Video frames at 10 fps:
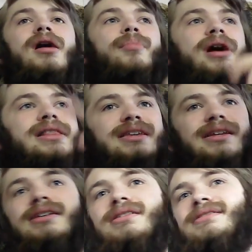but
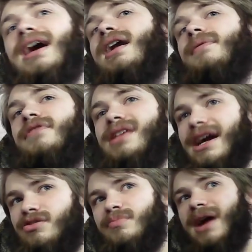the setup for the
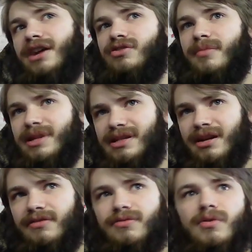actual backdrop itself.